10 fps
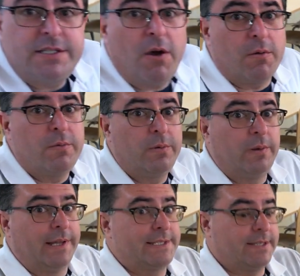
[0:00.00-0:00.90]
So
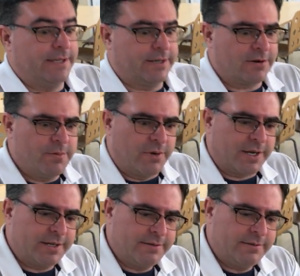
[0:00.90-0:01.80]
let's clean a
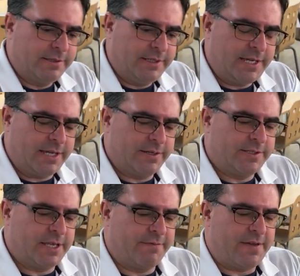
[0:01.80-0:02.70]
Chromebook. Get
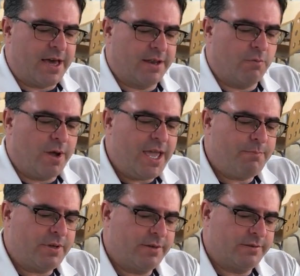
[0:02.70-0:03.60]
yourself out a
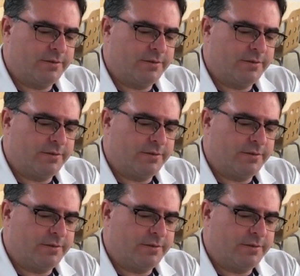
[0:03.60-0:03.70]
wipe.